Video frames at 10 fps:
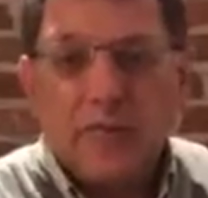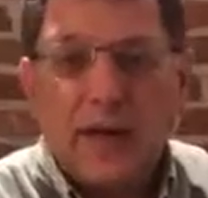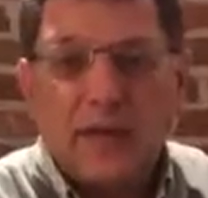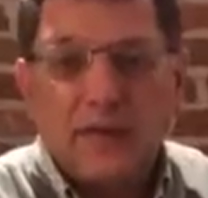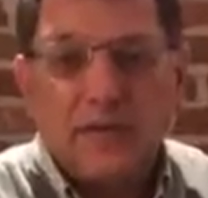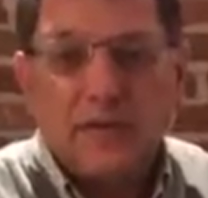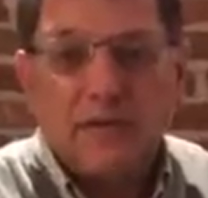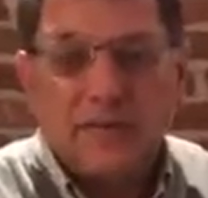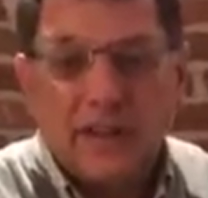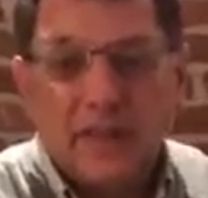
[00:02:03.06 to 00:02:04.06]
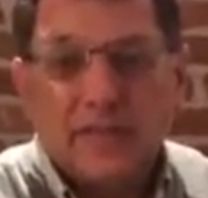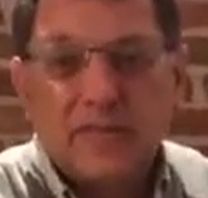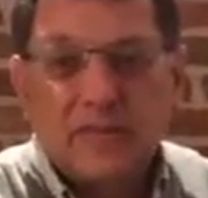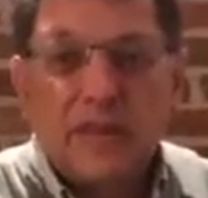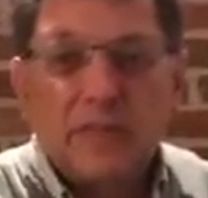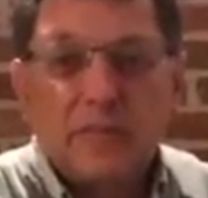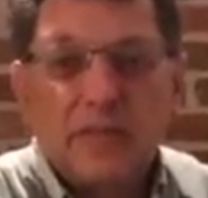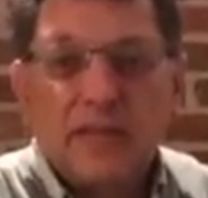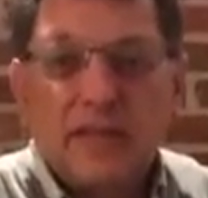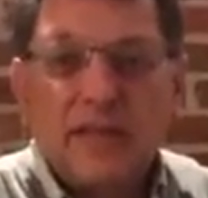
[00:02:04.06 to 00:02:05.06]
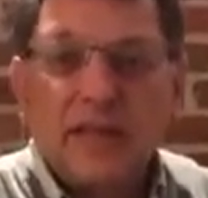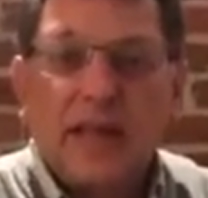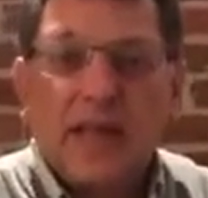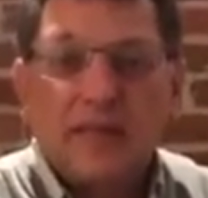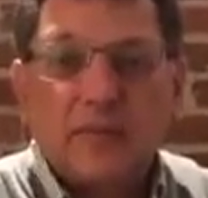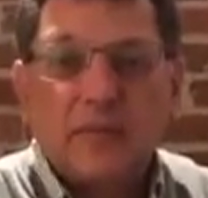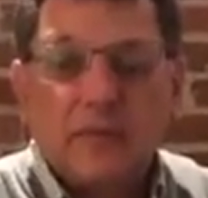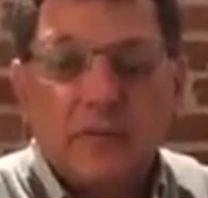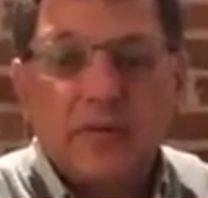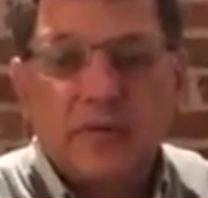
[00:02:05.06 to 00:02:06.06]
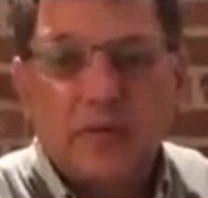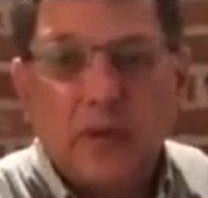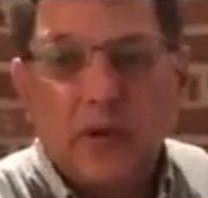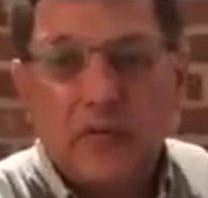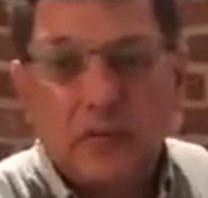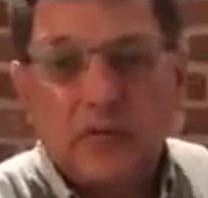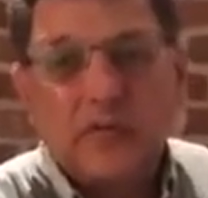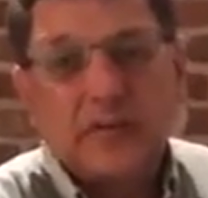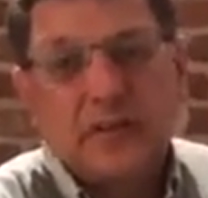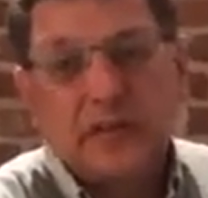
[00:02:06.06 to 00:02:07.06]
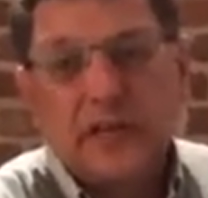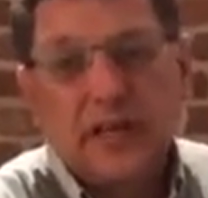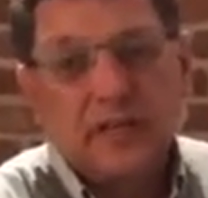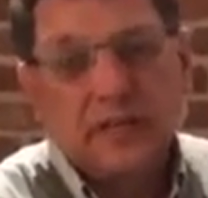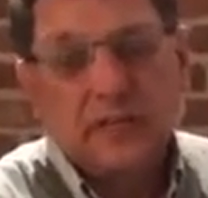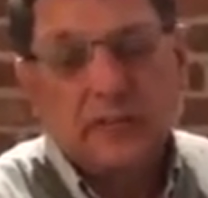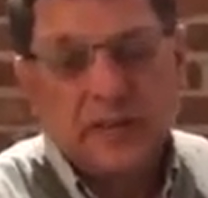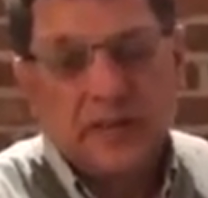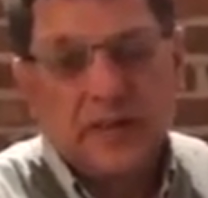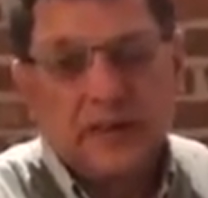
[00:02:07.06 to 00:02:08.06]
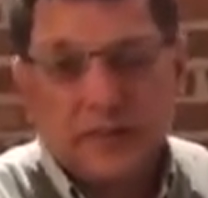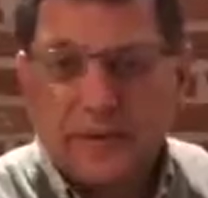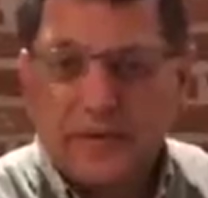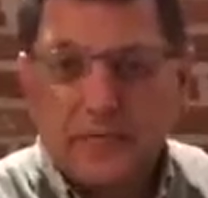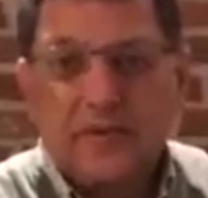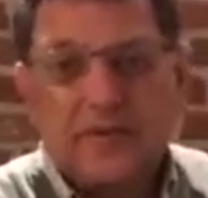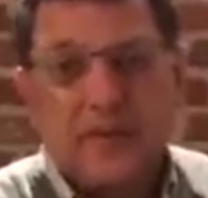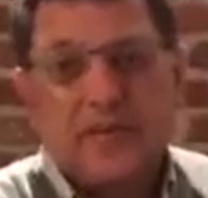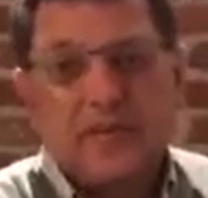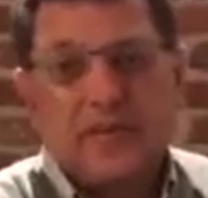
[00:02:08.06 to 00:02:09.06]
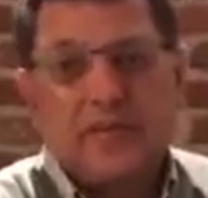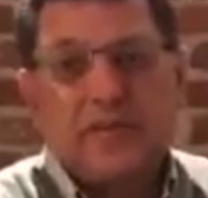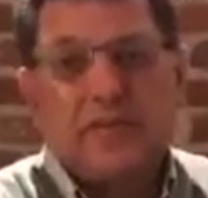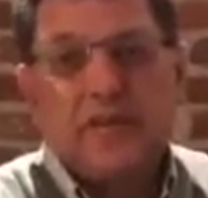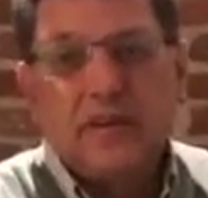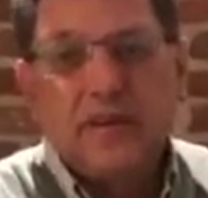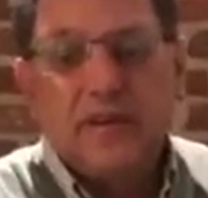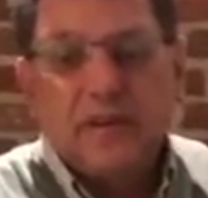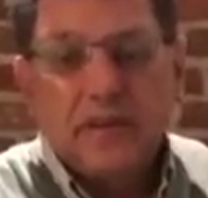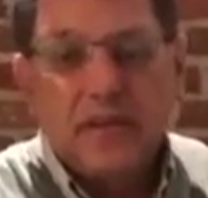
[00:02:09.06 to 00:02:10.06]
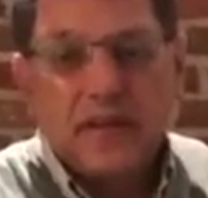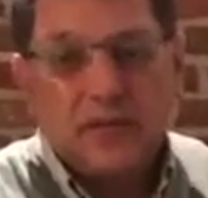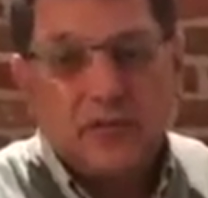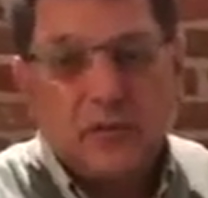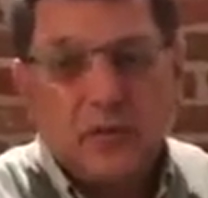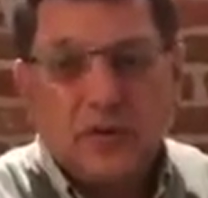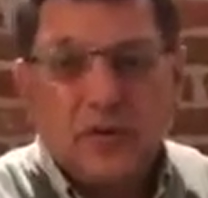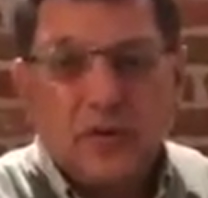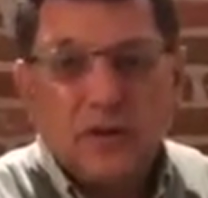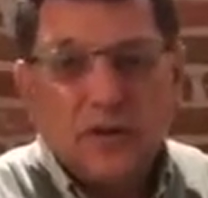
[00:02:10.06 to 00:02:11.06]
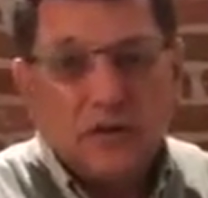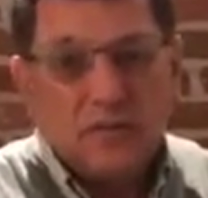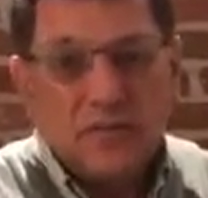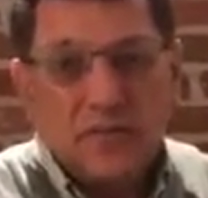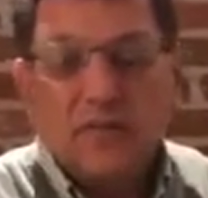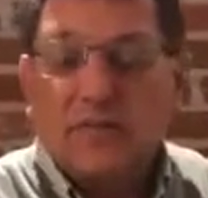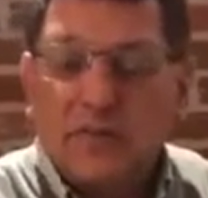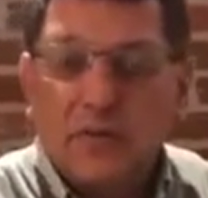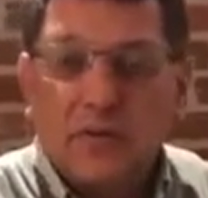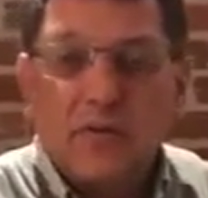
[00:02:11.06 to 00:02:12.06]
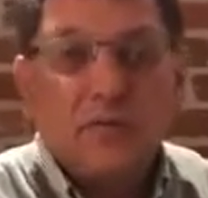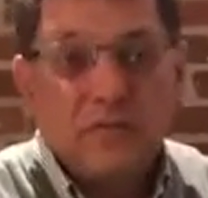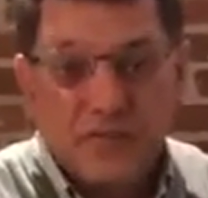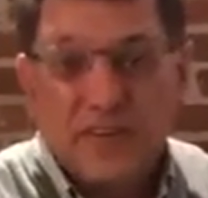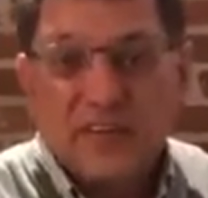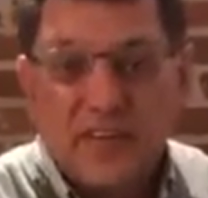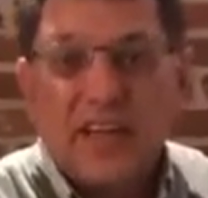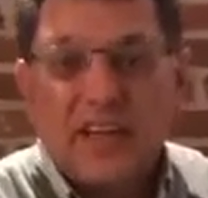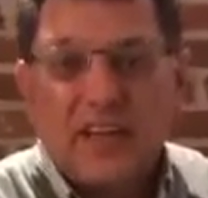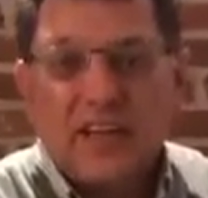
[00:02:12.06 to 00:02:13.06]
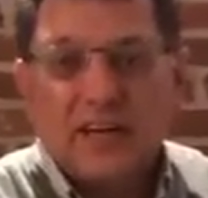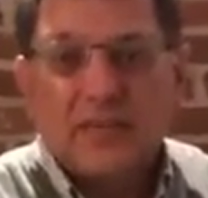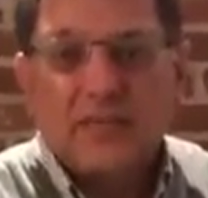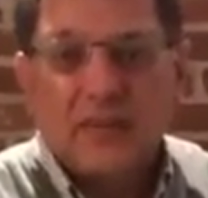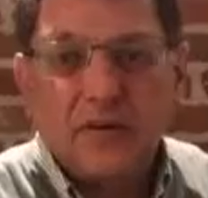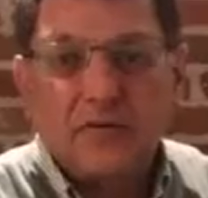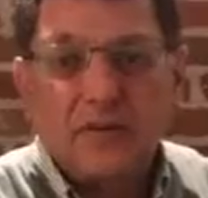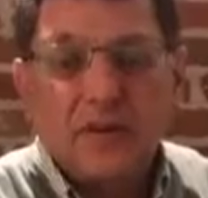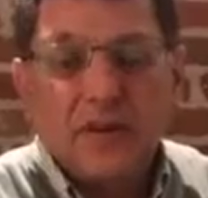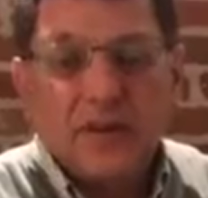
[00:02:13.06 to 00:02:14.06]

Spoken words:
part of the sales team, and then they asked me to be responsible for the education of medical representatives. That took me through 13 years of